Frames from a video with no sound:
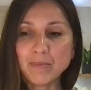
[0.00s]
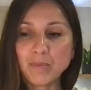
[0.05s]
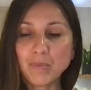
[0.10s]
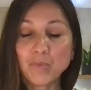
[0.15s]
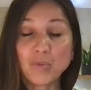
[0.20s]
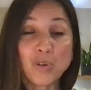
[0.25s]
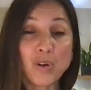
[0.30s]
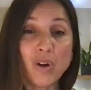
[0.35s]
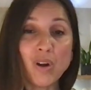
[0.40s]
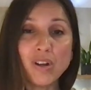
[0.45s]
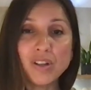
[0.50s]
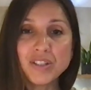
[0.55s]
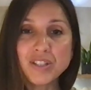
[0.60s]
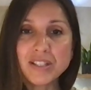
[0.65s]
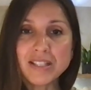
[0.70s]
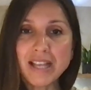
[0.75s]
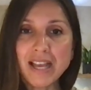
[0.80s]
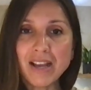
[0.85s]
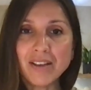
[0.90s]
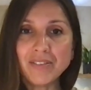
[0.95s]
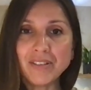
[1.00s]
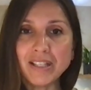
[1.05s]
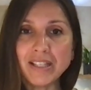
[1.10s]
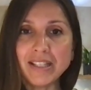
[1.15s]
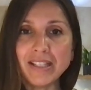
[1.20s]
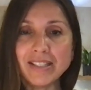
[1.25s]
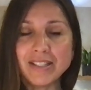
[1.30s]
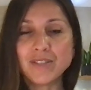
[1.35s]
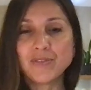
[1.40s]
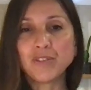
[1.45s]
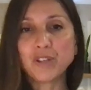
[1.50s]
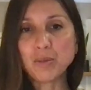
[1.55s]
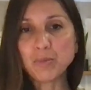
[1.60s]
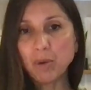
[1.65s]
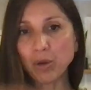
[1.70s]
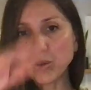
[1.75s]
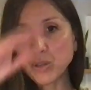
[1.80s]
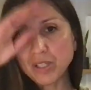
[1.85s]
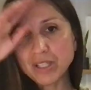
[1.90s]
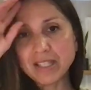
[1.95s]
We're all just having different
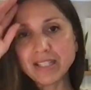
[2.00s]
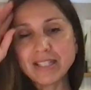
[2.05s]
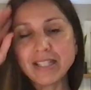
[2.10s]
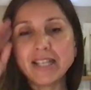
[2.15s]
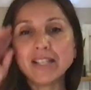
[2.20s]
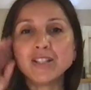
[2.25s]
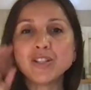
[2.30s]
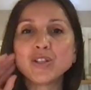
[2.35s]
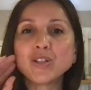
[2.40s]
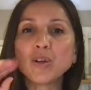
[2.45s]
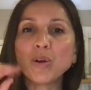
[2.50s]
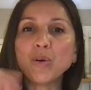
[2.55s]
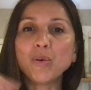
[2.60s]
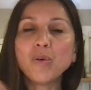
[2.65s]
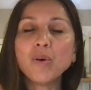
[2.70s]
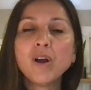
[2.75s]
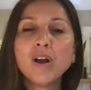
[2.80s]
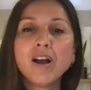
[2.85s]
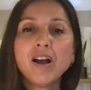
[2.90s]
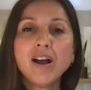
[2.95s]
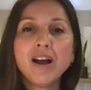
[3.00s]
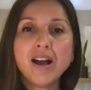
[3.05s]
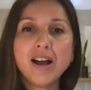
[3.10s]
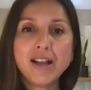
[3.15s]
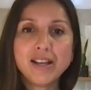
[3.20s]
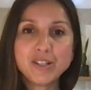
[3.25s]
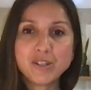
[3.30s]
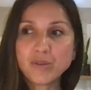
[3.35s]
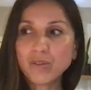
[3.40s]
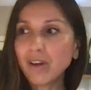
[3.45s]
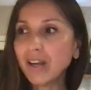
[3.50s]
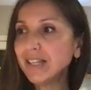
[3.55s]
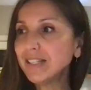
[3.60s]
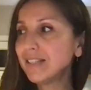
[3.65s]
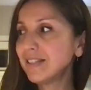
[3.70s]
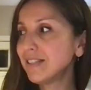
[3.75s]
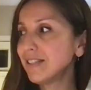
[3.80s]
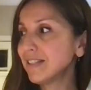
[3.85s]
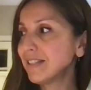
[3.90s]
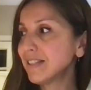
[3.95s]
emotions. And so I try
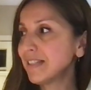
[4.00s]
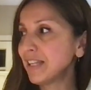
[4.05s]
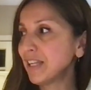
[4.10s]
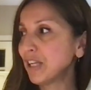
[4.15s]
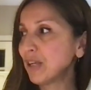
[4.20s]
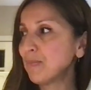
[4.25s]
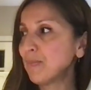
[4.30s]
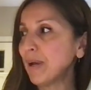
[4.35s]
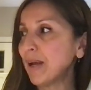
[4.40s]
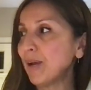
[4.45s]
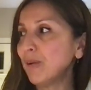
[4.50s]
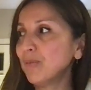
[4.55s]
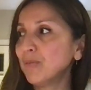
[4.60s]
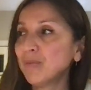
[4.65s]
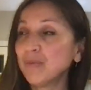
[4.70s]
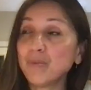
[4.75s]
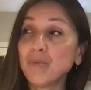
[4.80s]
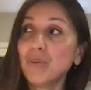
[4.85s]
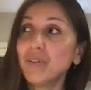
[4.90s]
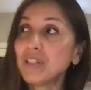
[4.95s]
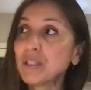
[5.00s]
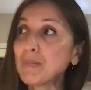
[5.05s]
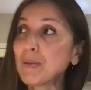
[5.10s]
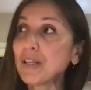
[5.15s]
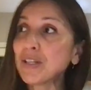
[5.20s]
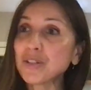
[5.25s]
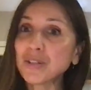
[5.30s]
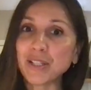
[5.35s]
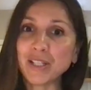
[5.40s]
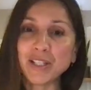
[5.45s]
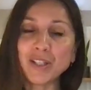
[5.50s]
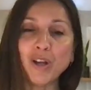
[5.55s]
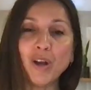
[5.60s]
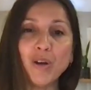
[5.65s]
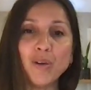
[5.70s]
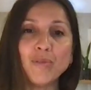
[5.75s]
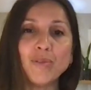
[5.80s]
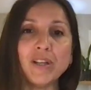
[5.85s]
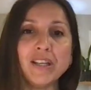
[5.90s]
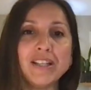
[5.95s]
to just think about, well, especially in
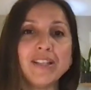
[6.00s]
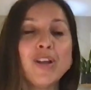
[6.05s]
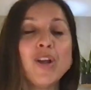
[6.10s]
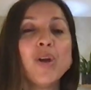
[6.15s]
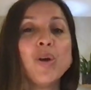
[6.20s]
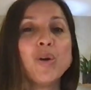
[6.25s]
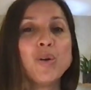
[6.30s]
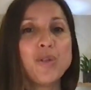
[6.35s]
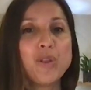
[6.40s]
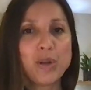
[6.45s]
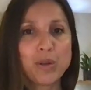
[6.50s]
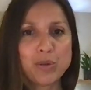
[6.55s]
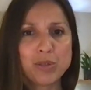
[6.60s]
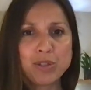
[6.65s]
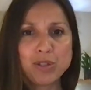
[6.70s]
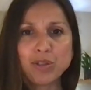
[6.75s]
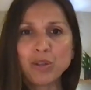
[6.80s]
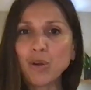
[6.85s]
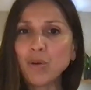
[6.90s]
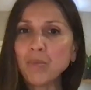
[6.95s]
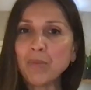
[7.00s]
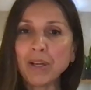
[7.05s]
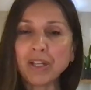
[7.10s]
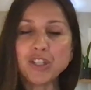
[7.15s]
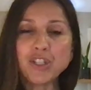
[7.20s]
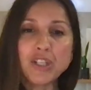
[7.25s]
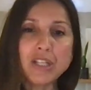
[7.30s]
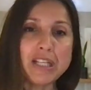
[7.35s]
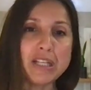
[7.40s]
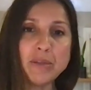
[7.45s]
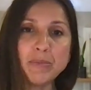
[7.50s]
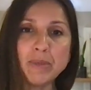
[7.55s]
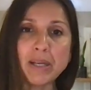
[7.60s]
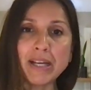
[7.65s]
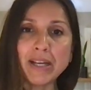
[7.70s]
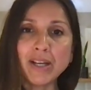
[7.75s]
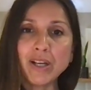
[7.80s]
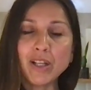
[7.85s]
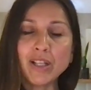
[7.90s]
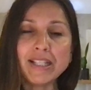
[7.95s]
COVID, there's so much
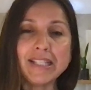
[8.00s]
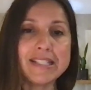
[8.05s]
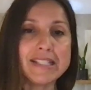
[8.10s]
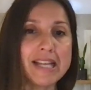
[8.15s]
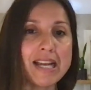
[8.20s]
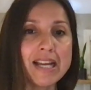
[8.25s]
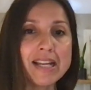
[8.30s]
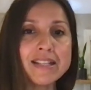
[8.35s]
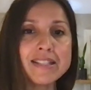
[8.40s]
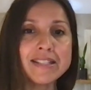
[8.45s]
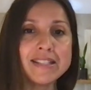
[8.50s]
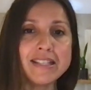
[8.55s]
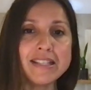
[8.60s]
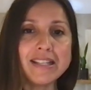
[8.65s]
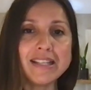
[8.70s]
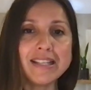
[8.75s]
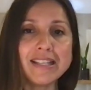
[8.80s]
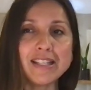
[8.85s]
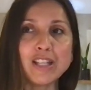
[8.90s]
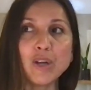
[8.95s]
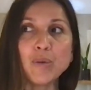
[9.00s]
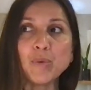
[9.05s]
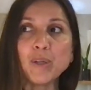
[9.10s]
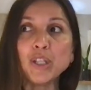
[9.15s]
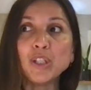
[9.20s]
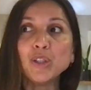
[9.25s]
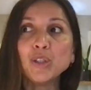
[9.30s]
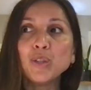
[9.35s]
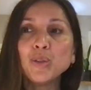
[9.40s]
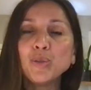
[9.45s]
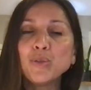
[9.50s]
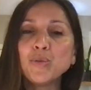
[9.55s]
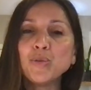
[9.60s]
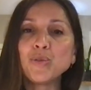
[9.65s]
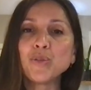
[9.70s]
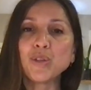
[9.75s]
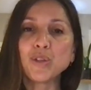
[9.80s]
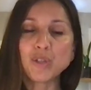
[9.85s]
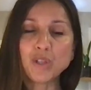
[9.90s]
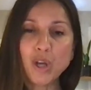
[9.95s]
email and texting that we lose
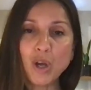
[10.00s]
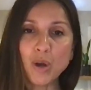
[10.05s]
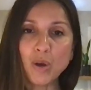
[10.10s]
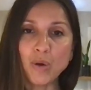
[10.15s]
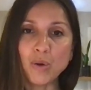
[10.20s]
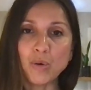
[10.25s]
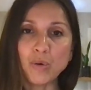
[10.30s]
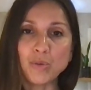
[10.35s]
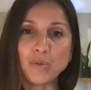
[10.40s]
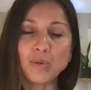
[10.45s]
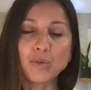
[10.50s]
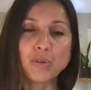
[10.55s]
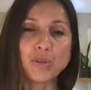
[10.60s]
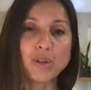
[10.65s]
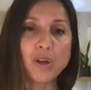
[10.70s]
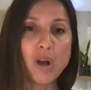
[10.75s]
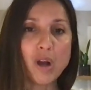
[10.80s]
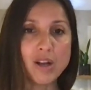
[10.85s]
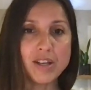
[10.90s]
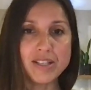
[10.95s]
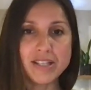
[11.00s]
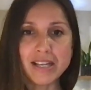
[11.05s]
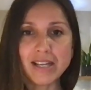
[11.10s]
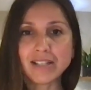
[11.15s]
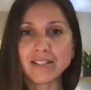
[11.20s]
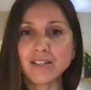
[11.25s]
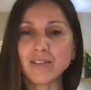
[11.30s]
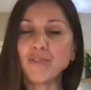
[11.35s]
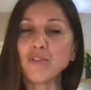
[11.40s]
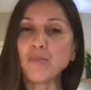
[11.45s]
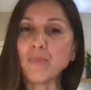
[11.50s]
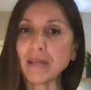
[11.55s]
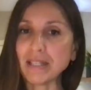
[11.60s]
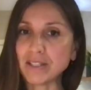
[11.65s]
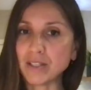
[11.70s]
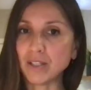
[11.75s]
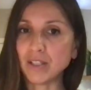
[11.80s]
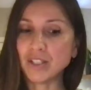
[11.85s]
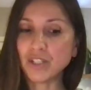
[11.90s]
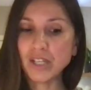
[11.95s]
the tone or the context of the
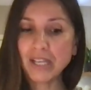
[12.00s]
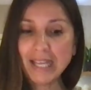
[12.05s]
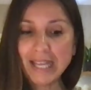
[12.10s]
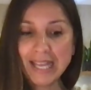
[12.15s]
message.